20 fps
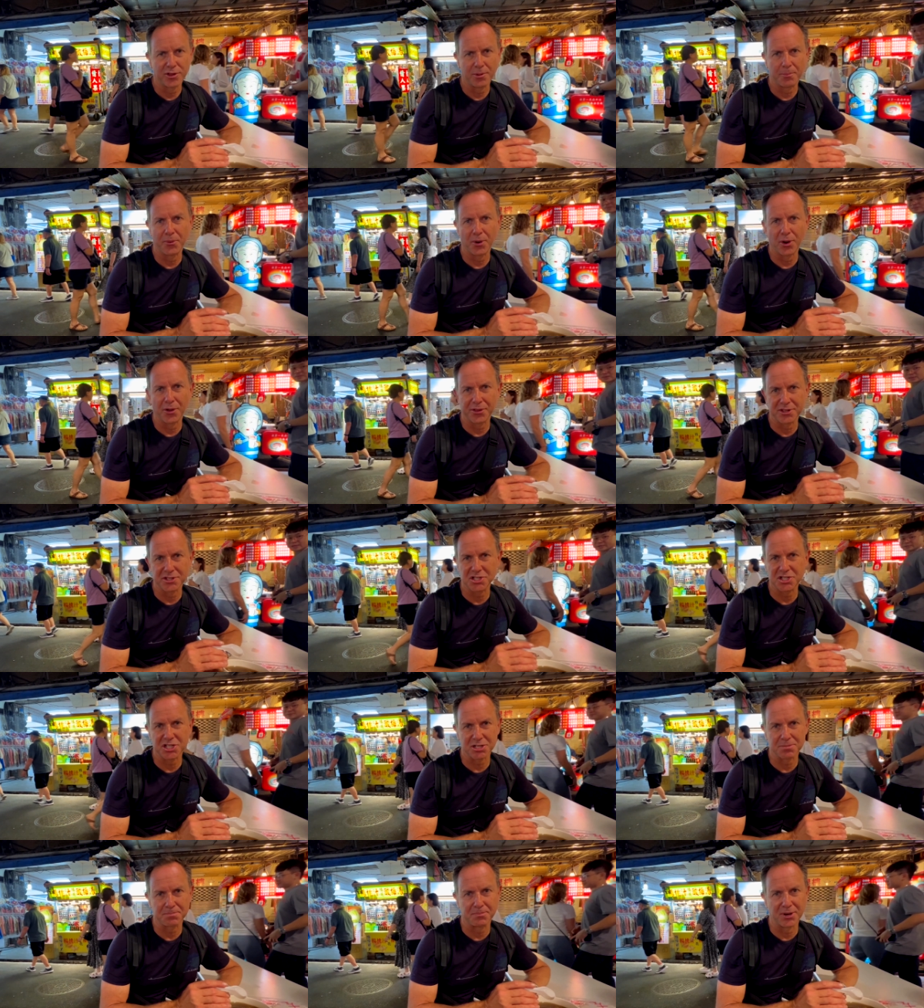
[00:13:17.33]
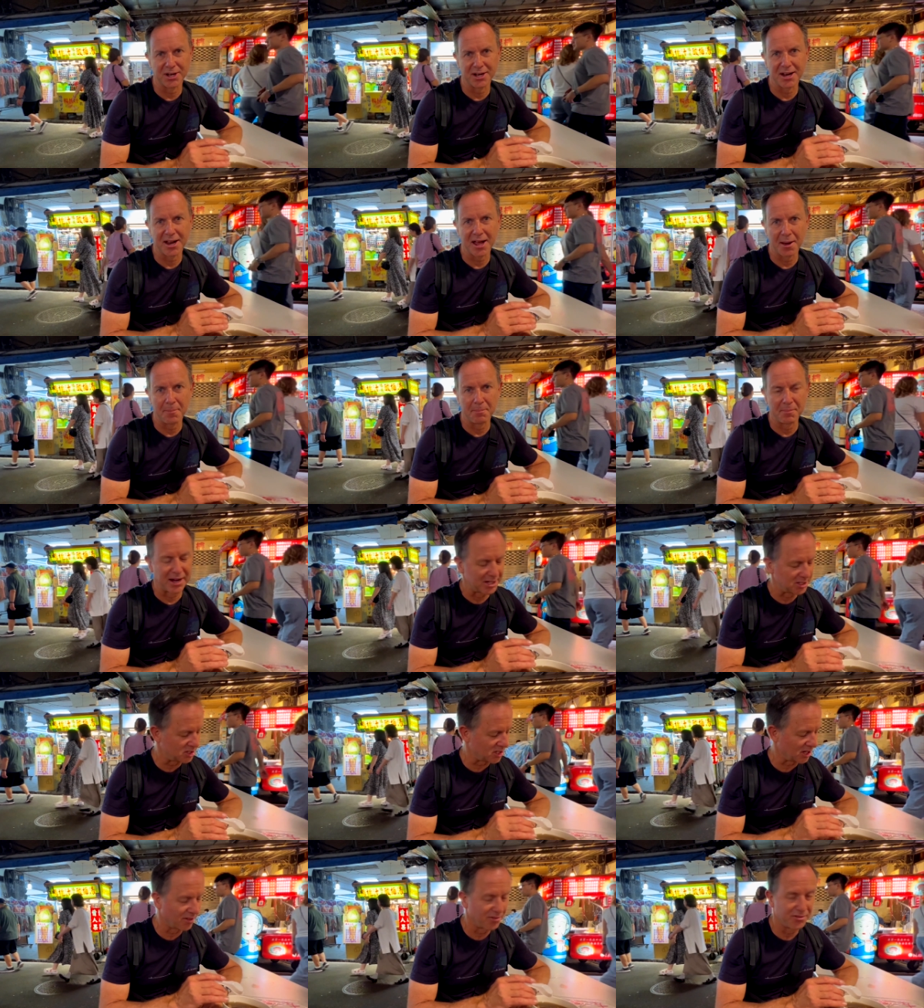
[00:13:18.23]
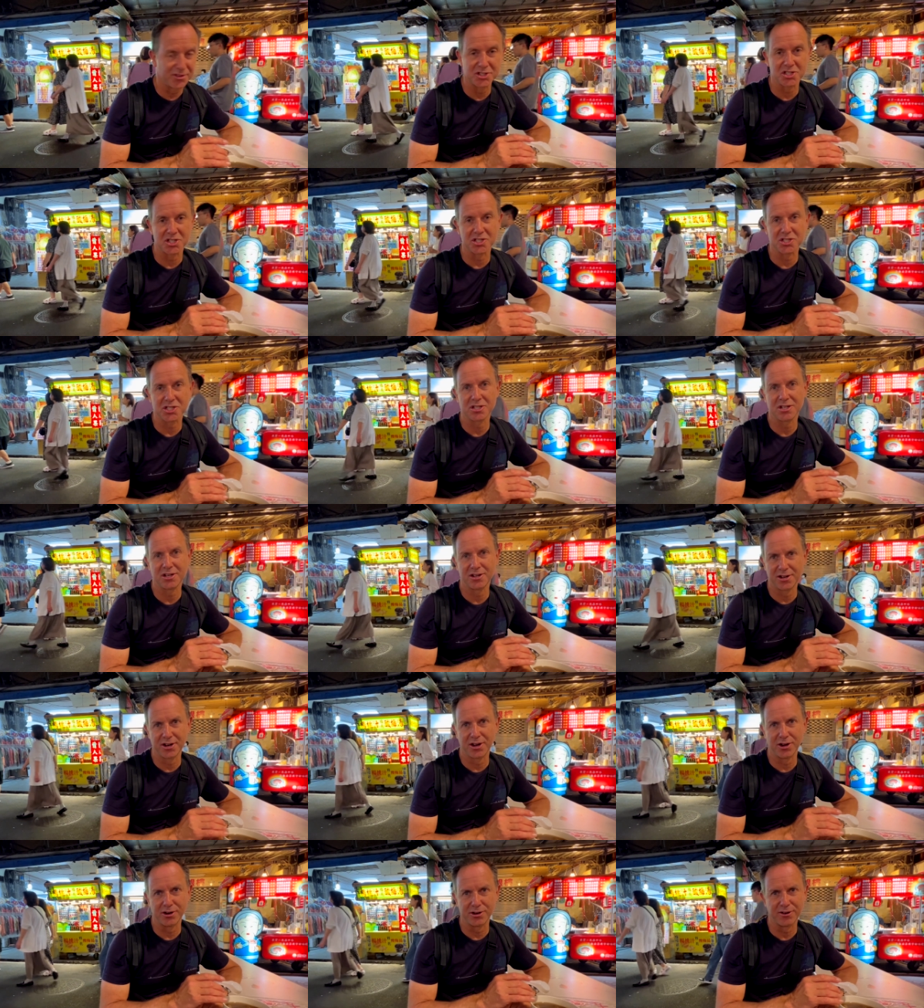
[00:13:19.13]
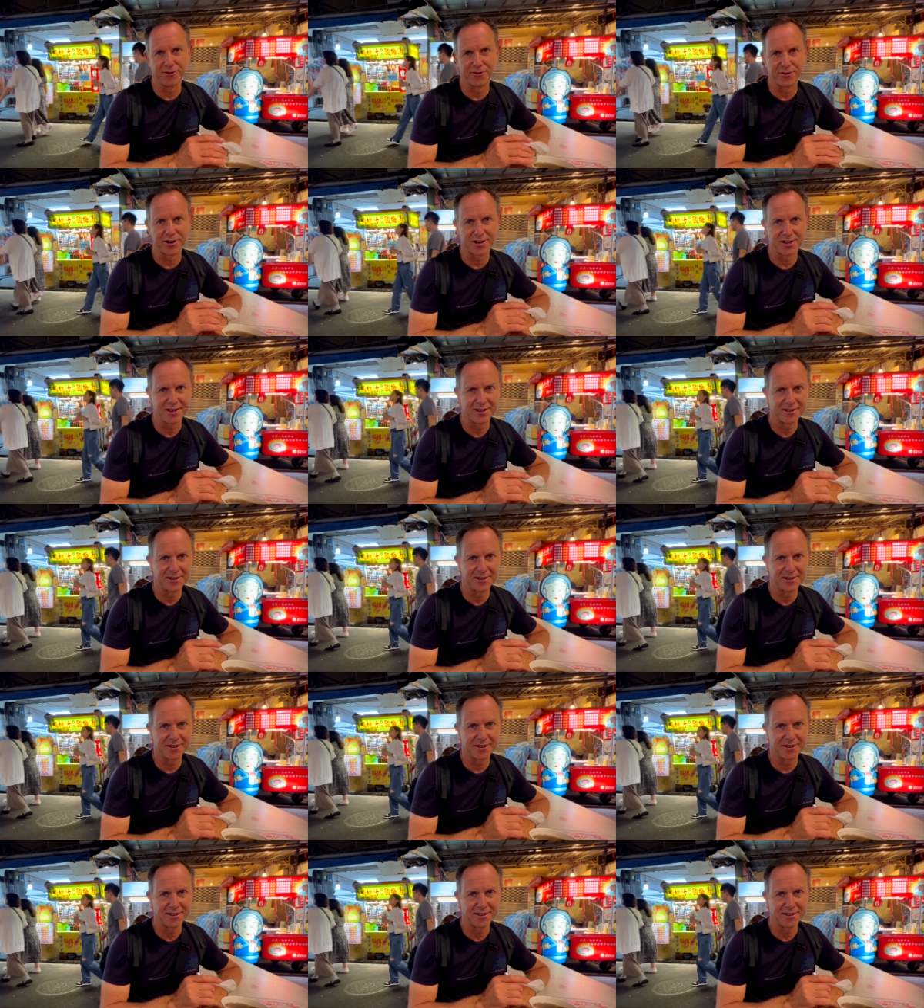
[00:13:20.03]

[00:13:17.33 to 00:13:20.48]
broth has just been amazing, and this is no different.